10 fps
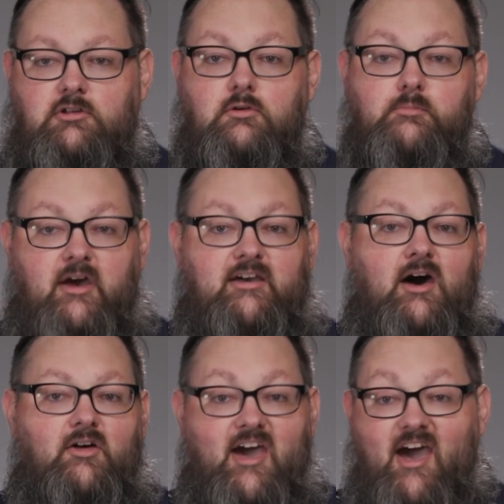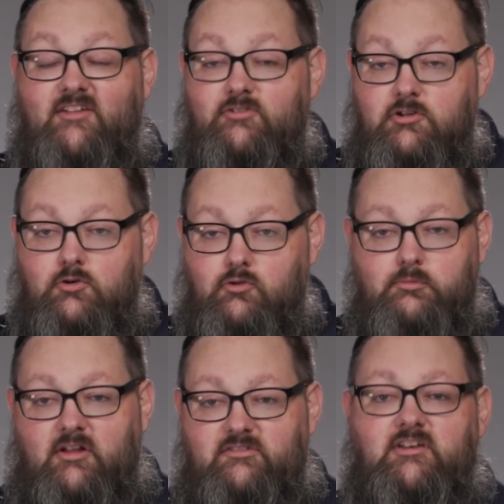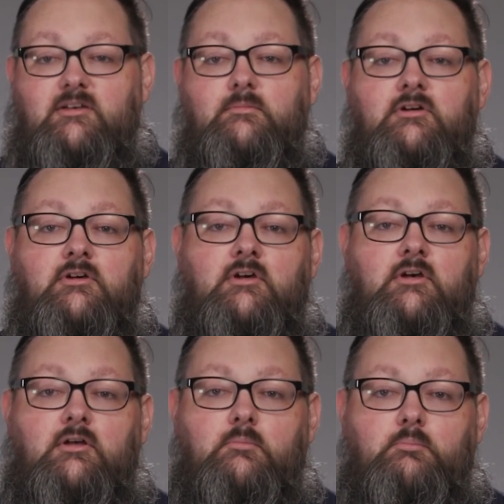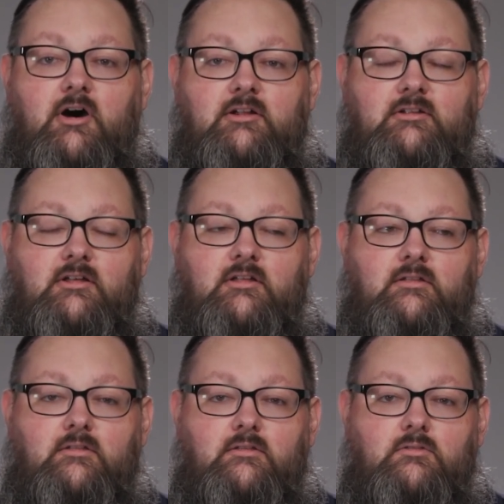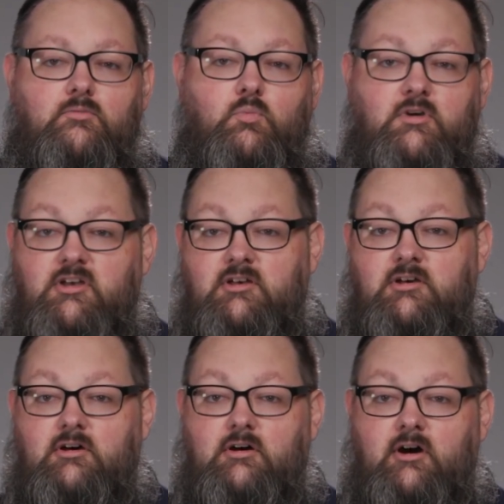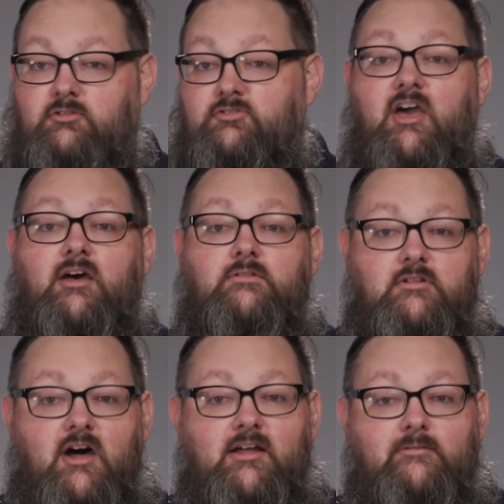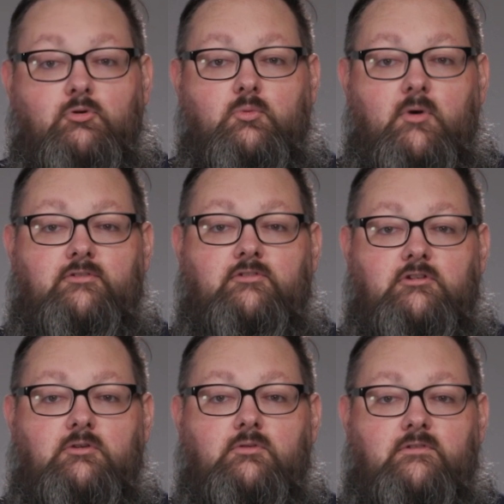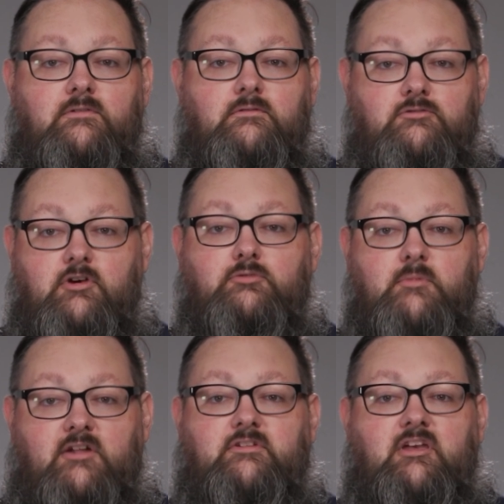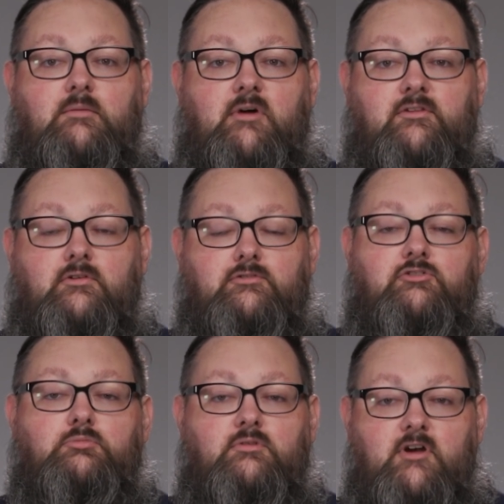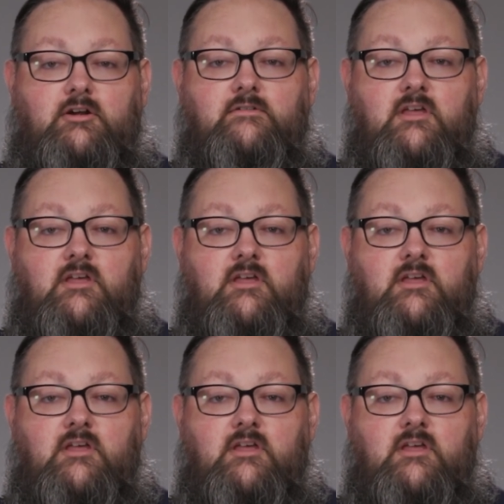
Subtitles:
to use MetCal had to use MetTeam, but we understand that not everyone wants to use just MetTeam as their system of record.